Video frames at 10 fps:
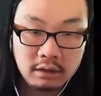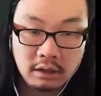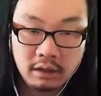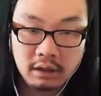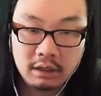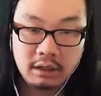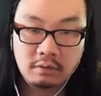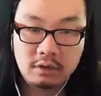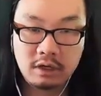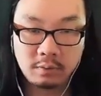Uh, can
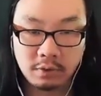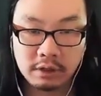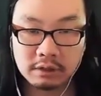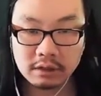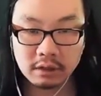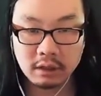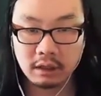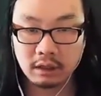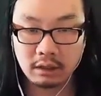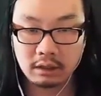you eat prints?
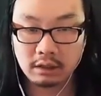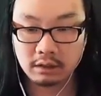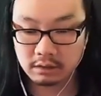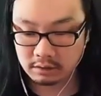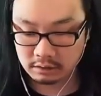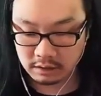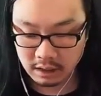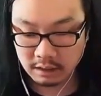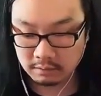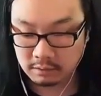Uh,
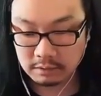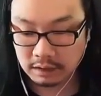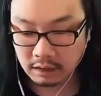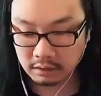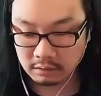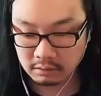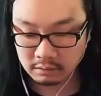yeah, you can.